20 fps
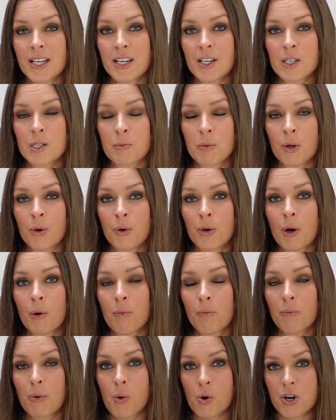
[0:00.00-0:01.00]
teaspoon
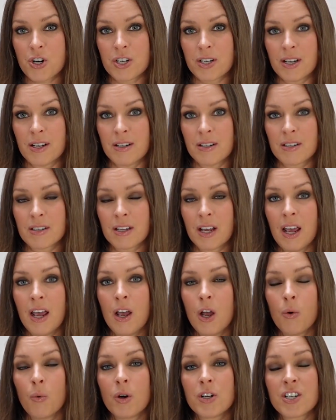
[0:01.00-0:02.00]
portions,
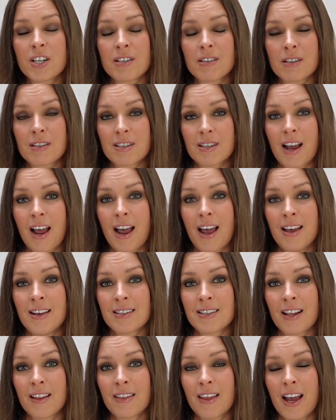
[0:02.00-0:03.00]
which is the
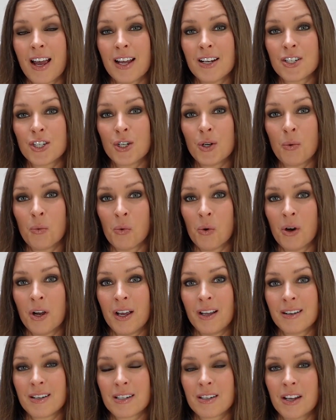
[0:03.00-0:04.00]
size that you
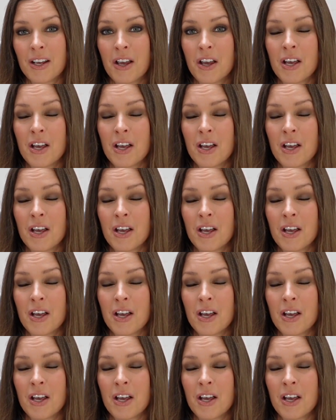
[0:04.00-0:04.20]
want